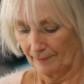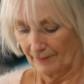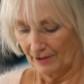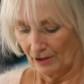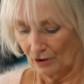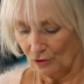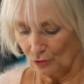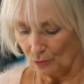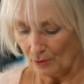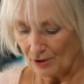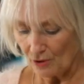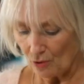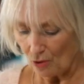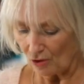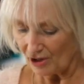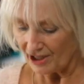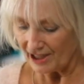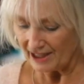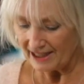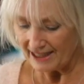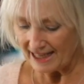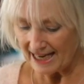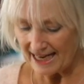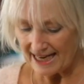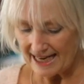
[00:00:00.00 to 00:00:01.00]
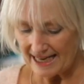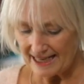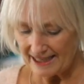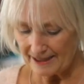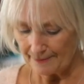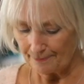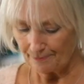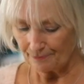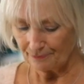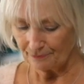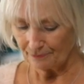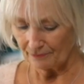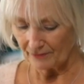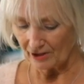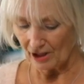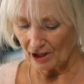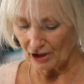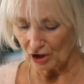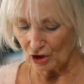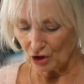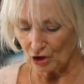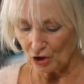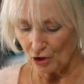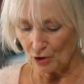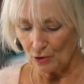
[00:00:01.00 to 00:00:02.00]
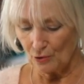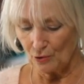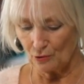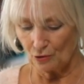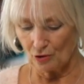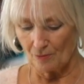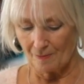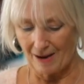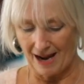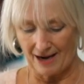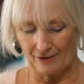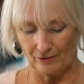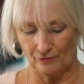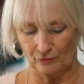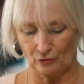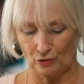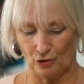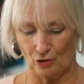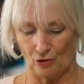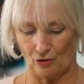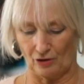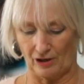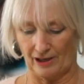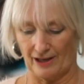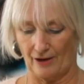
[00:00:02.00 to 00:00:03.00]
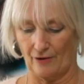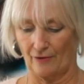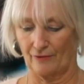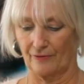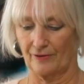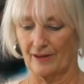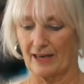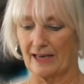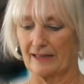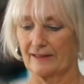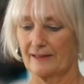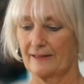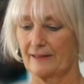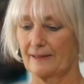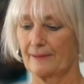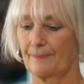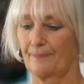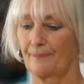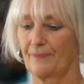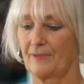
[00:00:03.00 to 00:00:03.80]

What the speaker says: Because we're not going to need a huge amount of chocolate on this.